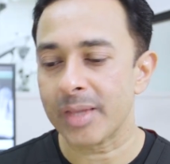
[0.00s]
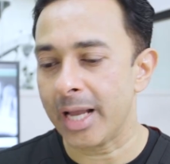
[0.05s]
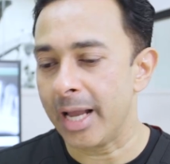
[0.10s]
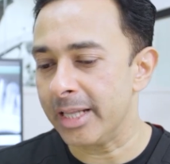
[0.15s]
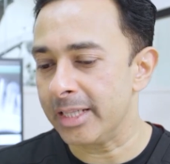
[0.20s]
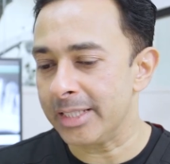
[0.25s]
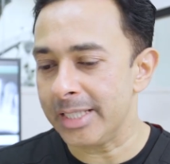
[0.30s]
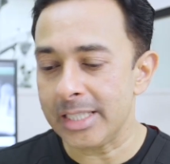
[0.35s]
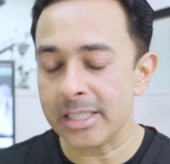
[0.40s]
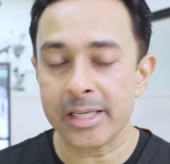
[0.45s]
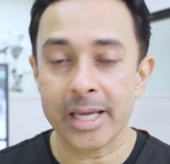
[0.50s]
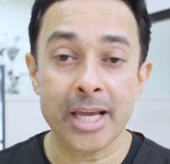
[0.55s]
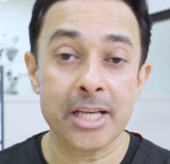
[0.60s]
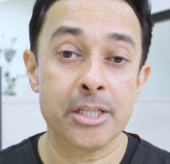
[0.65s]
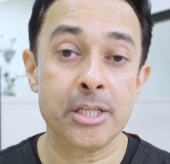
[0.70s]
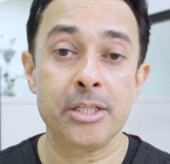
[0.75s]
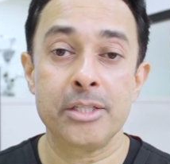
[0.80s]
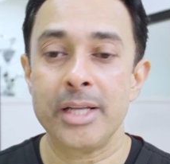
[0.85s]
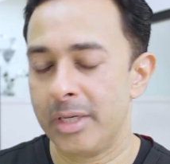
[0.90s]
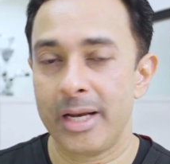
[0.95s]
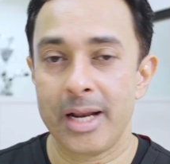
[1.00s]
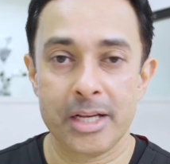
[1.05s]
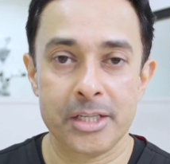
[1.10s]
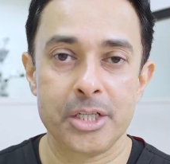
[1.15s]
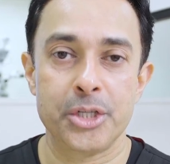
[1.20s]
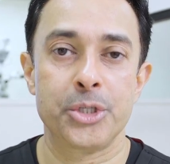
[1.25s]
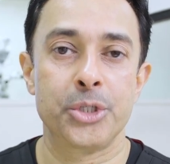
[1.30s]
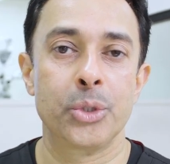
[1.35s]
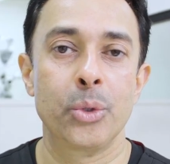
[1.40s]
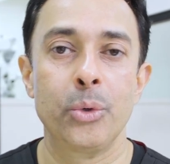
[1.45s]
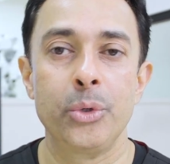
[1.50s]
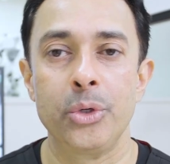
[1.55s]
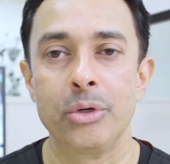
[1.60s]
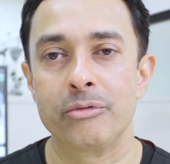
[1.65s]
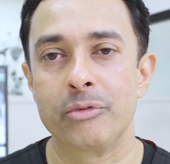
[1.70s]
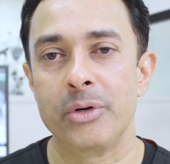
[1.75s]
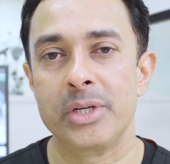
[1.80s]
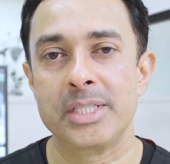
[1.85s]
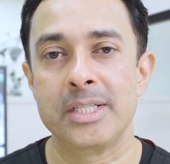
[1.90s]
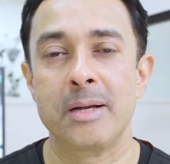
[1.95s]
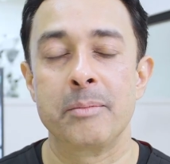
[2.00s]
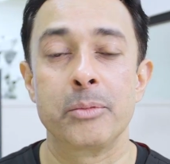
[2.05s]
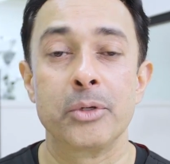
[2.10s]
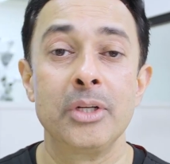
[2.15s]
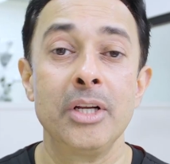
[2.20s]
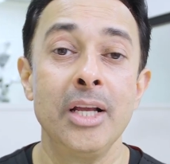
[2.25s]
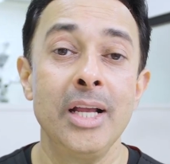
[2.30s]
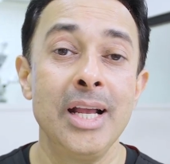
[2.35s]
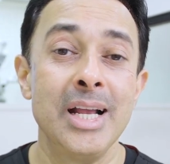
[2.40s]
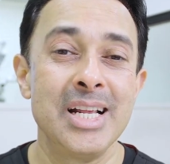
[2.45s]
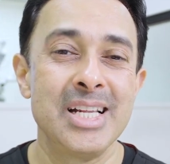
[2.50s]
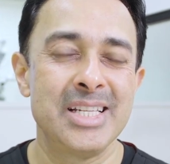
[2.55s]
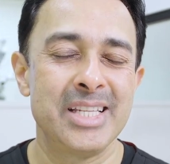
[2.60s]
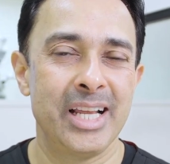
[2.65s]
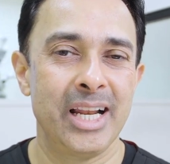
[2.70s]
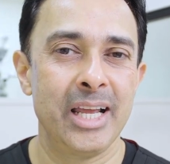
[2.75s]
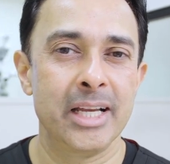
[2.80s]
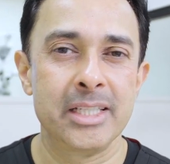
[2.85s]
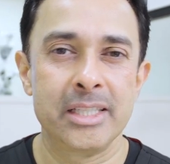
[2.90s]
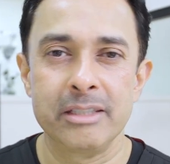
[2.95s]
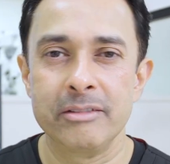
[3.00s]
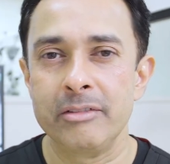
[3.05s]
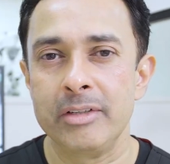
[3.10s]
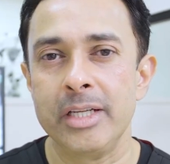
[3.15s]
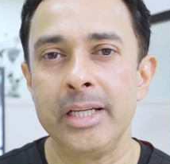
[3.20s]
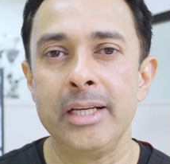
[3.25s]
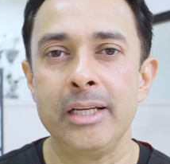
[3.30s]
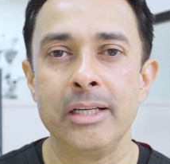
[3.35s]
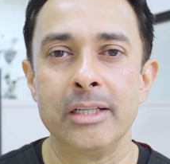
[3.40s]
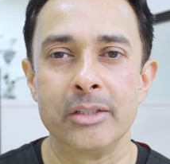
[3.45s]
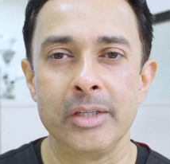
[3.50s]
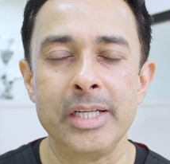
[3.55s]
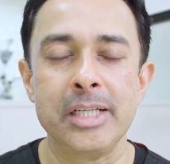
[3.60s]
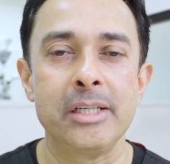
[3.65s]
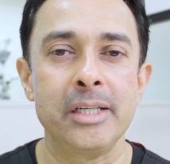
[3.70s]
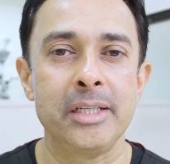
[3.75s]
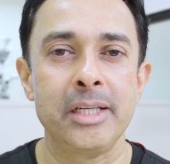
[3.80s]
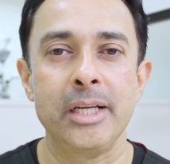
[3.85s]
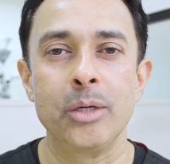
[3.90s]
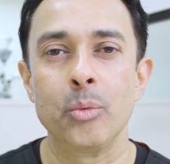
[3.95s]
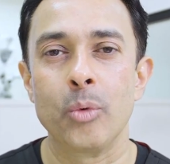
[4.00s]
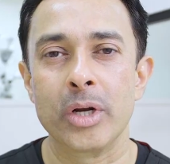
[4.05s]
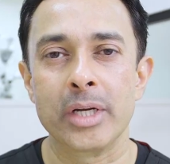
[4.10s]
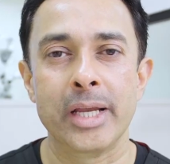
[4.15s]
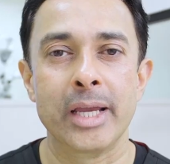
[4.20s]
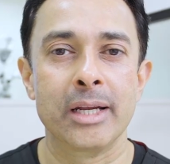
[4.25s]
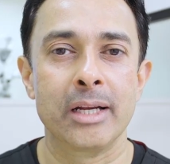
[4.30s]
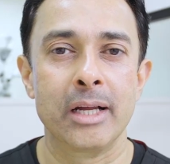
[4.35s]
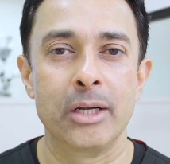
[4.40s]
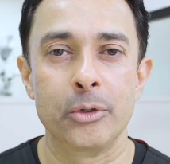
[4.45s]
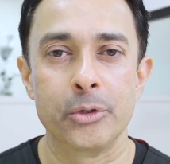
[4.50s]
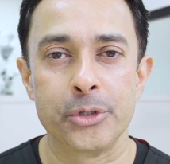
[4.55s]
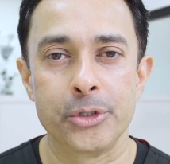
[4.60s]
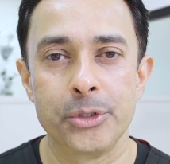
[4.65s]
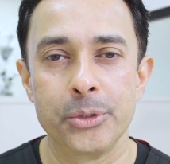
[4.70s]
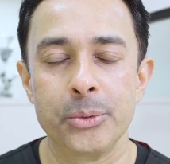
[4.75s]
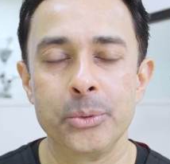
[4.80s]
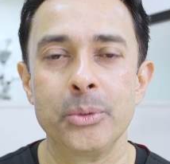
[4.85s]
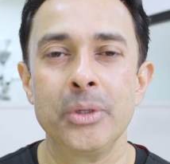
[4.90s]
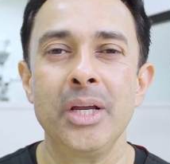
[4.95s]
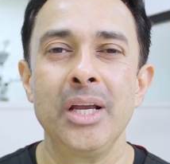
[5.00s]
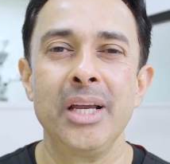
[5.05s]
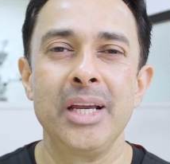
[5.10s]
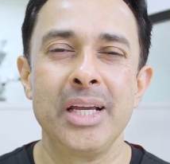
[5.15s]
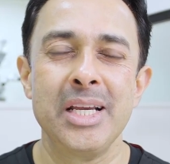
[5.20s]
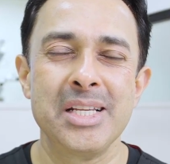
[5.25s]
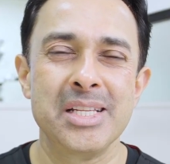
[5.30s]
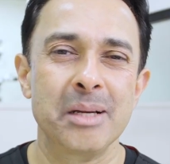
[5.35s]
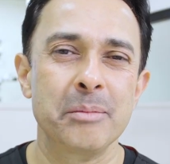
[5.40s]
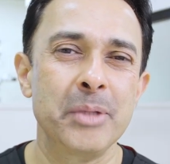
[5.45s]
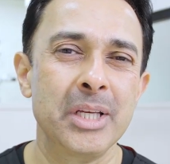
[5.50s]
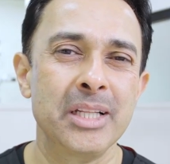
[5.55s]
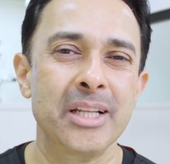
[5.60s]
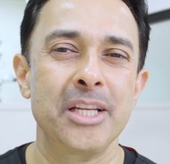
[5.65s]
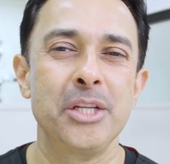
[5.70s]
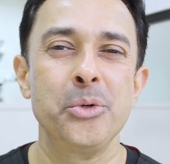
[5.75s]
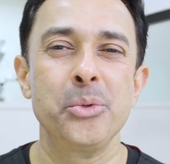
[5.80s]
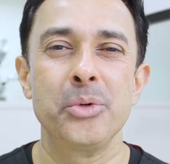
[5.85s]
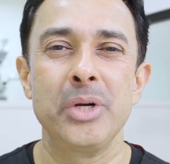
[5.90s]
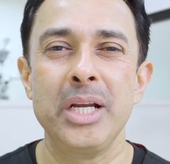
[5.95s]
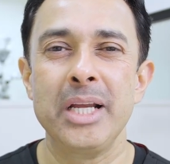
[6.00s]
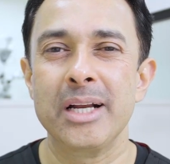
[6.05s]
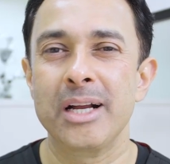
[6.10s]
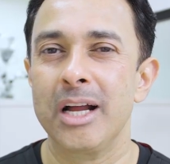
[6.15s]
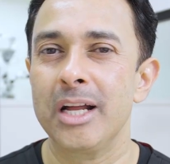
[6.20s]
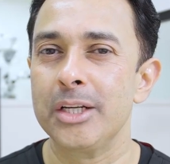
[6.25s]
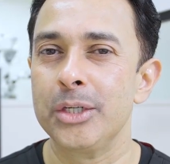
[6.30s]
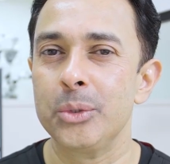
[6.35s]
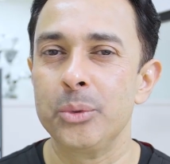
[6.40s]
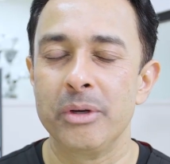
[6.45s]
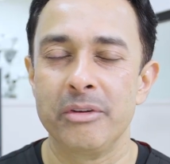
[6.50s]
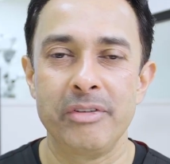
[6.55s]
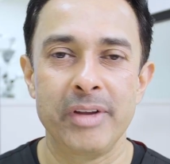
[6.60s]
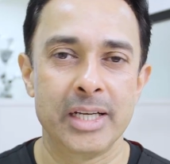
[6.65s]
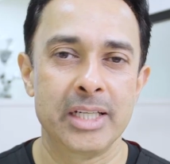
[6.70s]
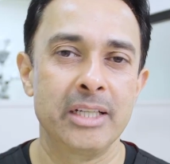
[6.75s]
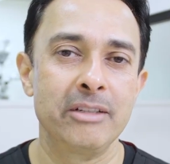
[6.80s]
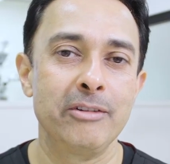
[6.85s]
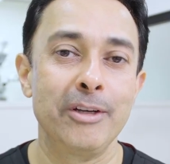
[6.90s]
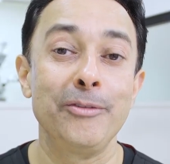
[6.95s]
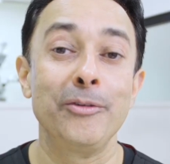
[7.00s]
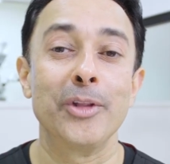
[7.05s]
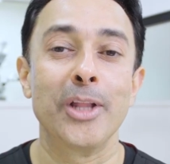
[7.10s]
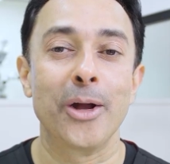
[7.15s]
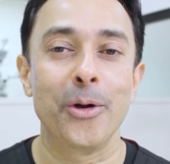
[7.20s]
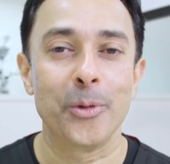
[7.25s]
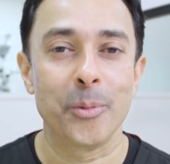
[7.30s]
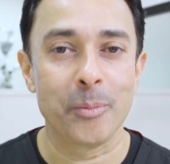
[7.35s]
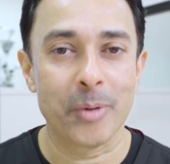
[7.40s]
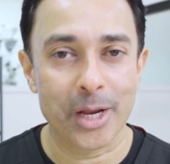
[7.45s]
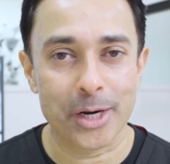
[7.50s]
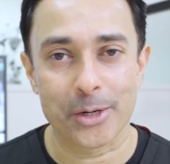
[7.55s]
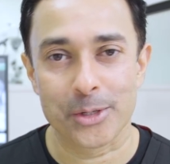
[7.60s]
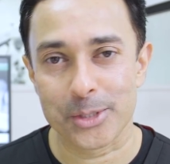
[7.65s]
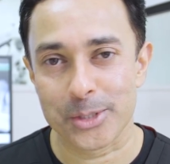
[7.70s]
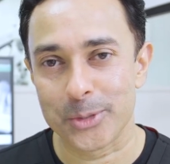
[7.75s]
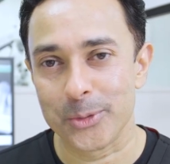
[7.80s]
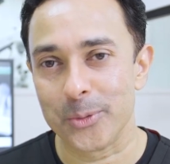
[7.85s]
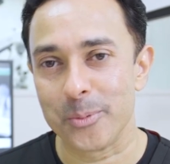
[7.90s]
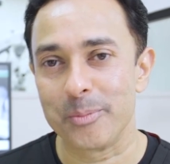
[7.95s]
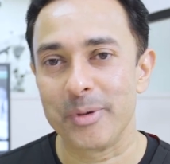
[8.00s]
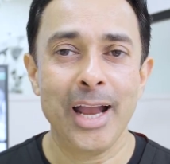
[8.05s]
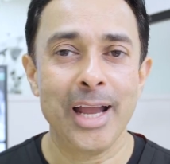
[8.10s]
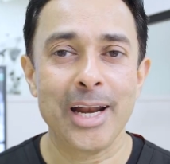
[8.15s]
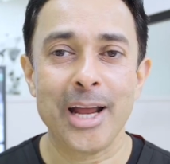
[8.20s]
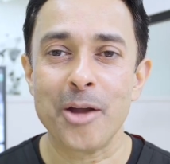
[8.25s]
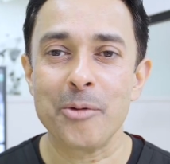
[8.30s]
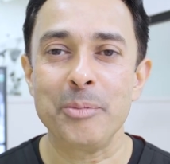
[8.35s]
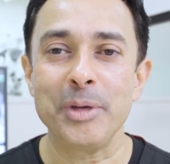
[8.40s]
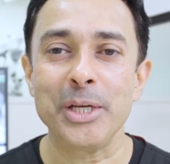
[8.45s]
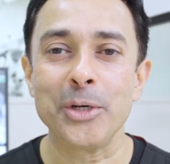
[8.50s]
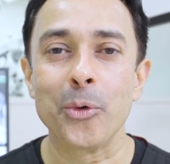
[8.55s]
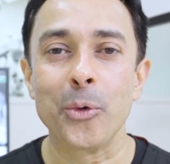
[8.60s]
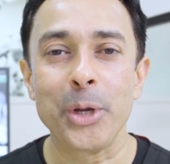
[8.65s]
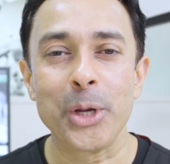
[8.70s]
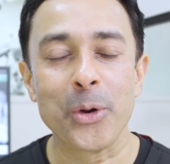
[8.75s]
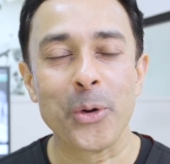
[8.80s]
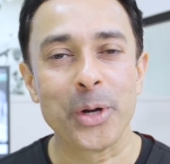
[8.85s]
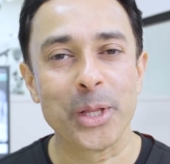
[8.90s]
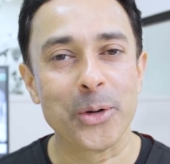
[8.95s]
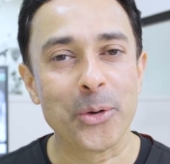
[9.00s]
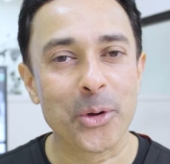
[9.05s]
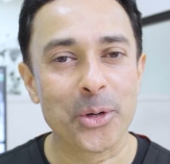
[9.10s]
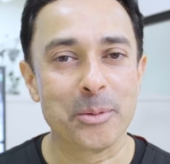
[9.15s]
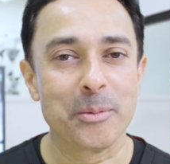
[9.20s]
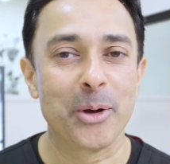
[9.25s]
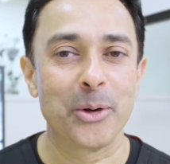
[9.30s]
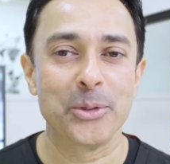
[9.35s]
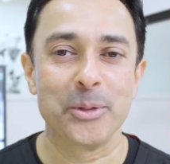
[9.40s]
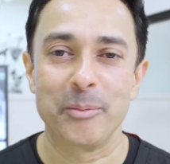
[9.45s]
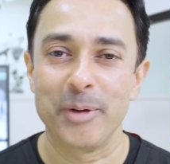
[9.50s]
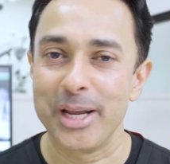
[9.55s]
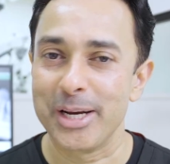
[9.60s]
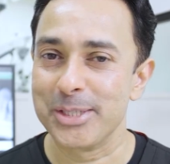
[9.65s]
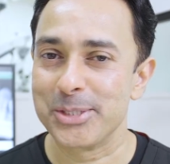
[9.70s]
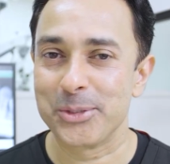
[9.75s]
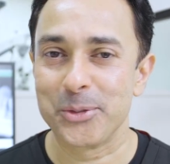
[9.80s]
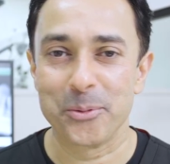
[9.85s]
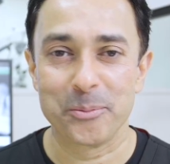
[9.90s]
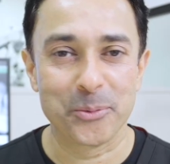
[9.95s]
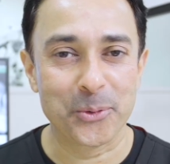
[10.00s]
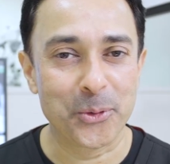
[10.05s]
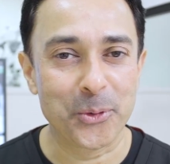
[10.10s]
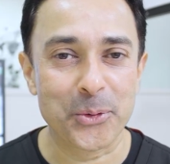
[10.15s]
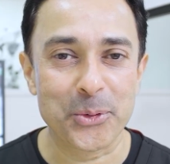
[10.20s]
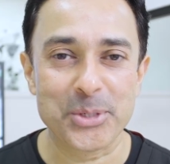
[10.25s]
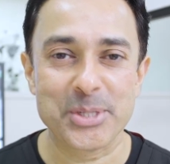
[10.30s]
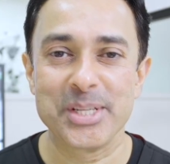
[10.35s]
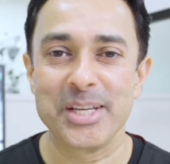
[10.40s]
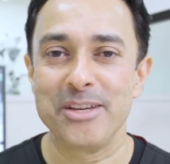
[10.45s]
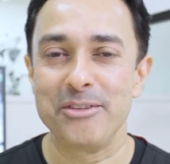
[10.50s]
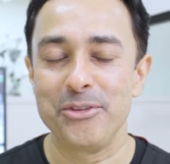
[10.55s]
And these cases that I just showed you, for example, selectively retreating one canal or two, is something that you really can't do effectively without a microscope. And I've been going on and on about the microscope course.